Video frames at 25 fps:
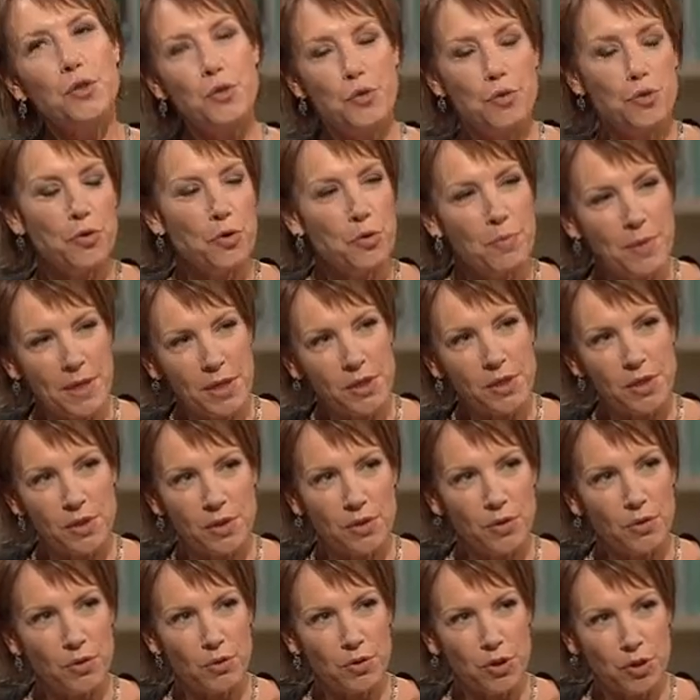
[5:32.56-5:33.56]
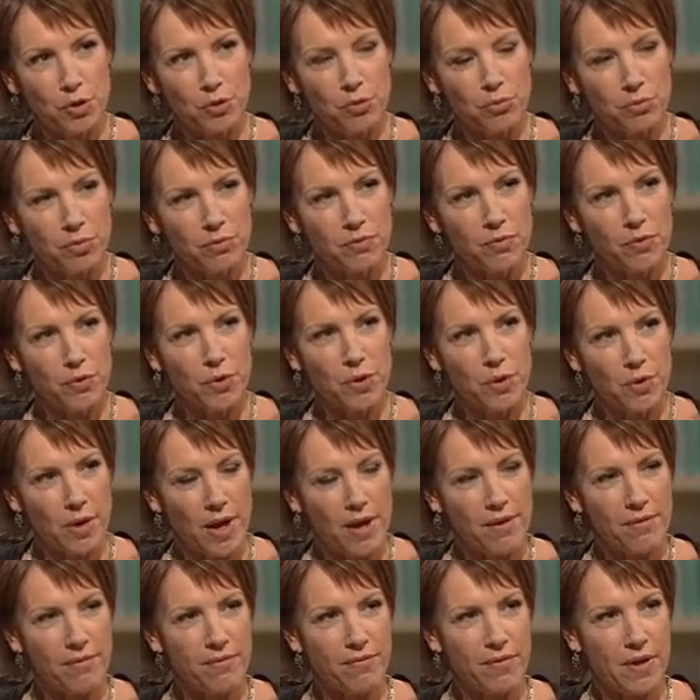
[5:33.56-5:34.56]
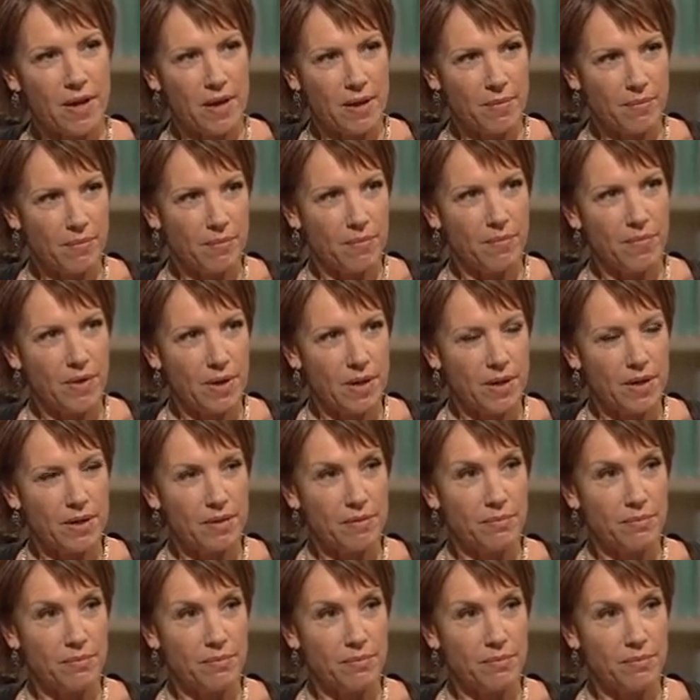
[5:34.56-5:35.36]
You mentioned your children before. You have an